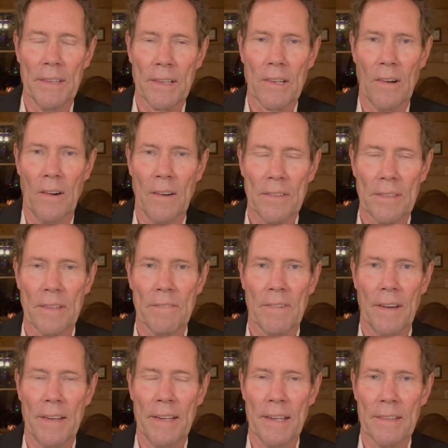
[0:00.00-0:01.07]
cost of
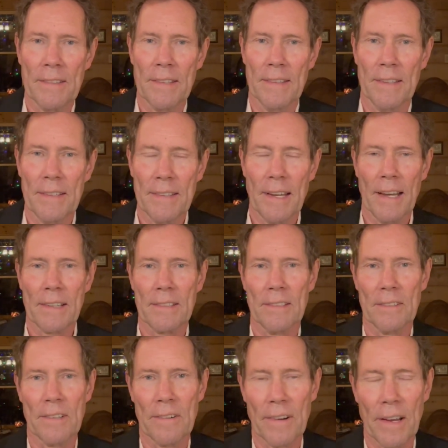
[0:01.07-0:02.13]
finance and the
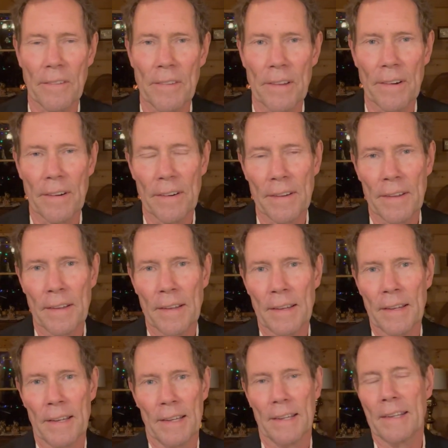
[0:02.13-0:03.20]
taxes are out there.
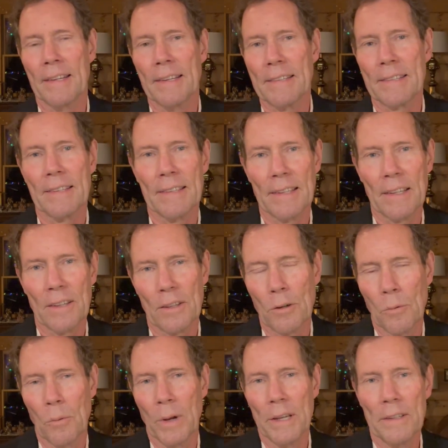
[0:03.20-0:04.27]
It isn't the
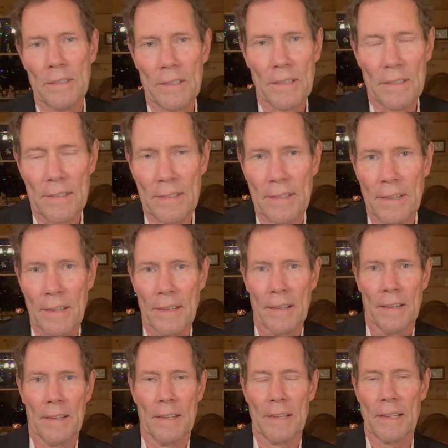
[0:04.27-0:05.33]
wages
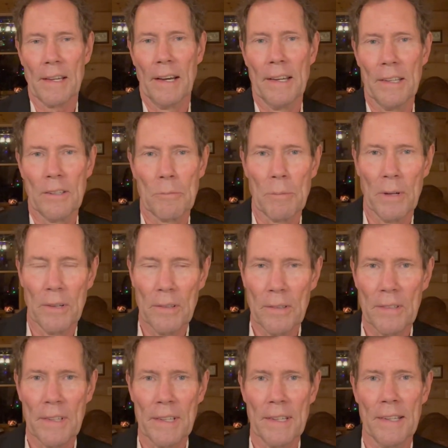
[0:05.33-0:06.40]
of the guys
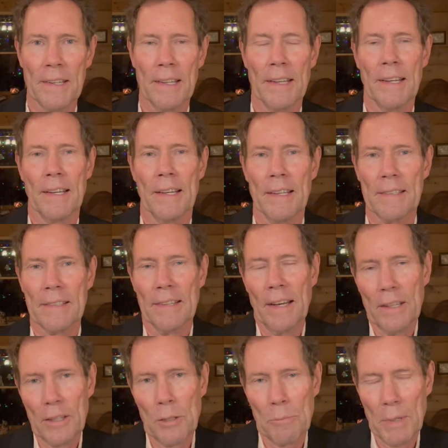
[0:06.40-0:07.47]
producing it. It's
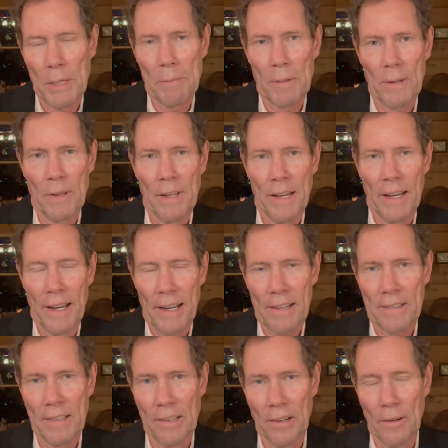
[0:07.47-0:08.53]
not the people
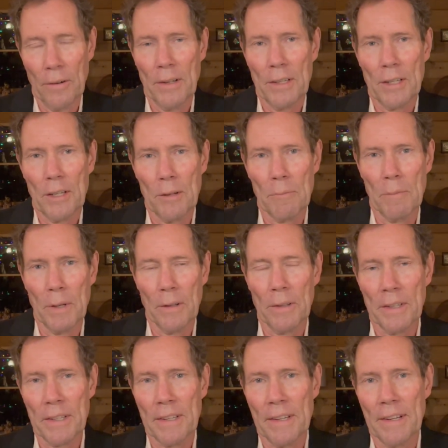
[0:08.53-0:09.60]
actually owning it and
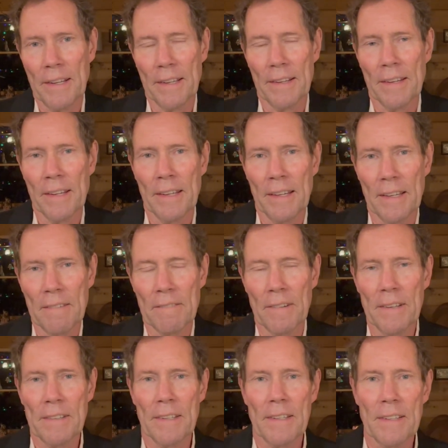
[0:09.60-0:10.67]
building it and
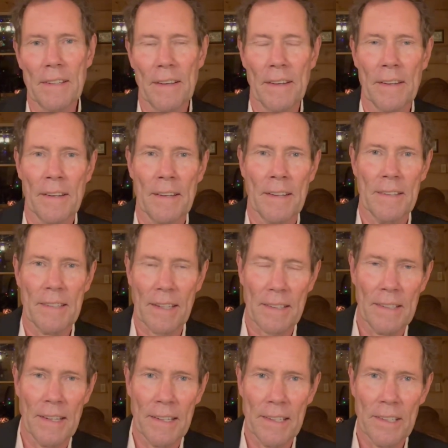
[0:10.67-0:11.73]
inventing the
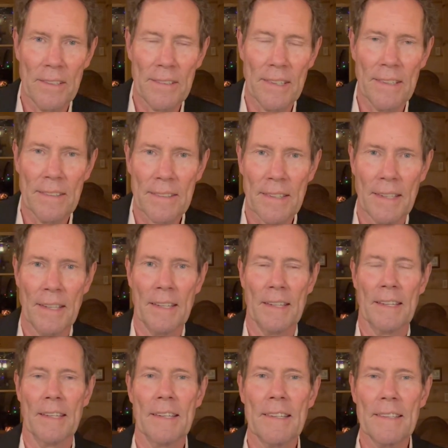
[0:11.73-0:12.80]
technologies.
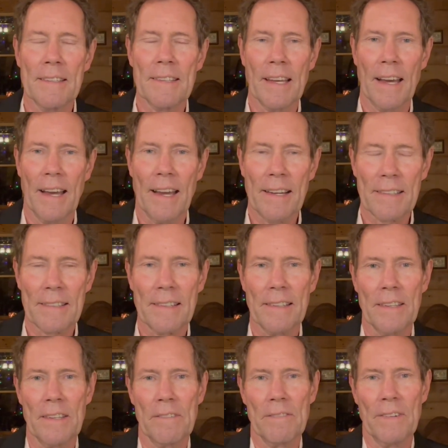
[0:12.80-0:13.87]
It is
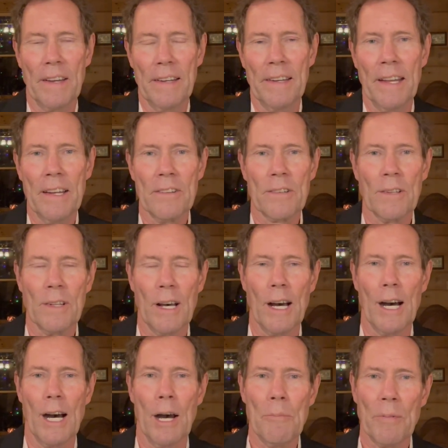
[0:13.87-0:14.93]
actually the financial
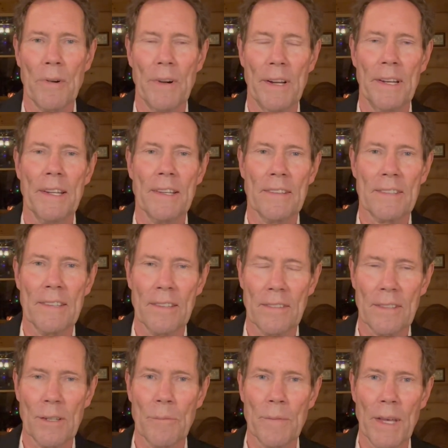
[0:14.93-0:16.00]
operating
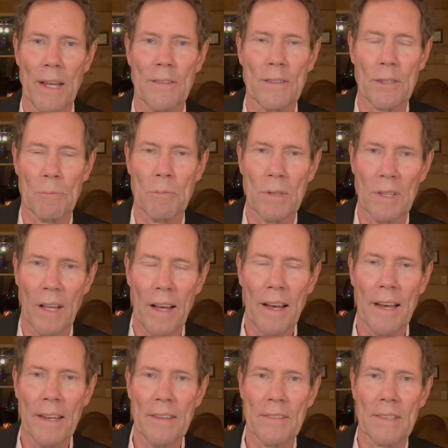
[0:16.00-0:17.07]
system that
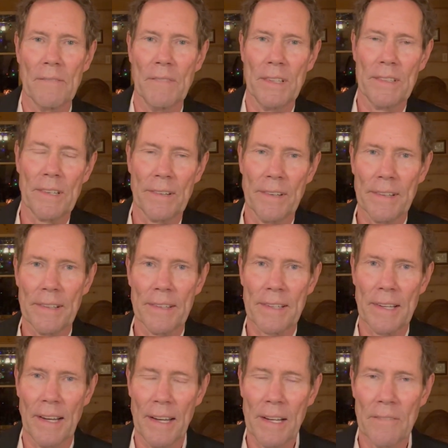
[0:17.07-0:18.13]
supplies the material
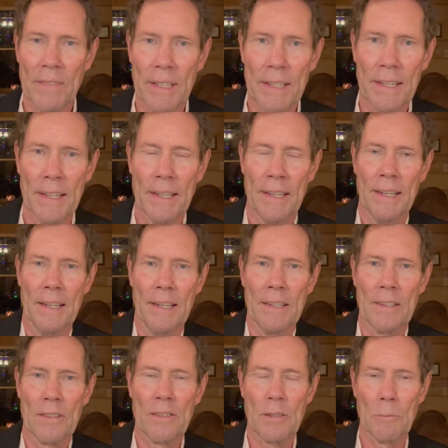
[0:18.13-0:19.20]
economy and
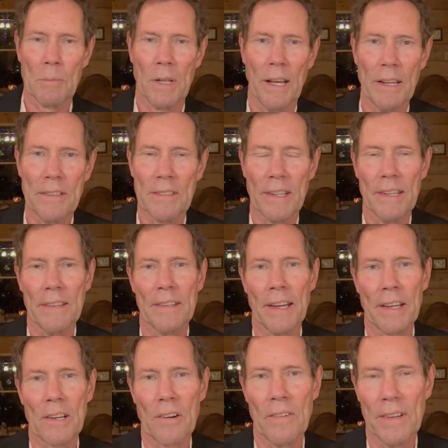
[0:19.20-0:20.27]
the supply chain
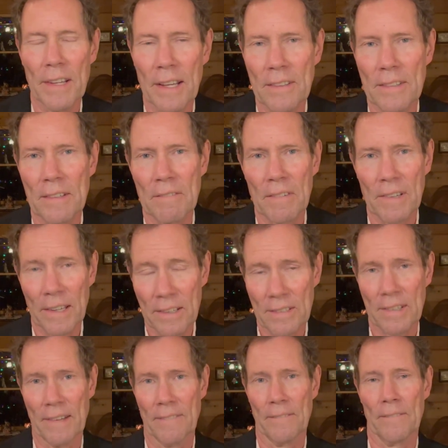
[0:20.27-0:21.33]
that creates
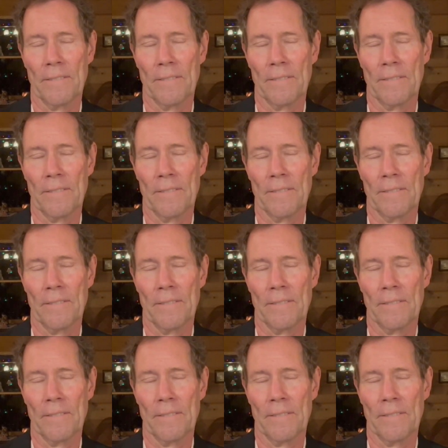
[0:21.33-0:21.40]
inflation.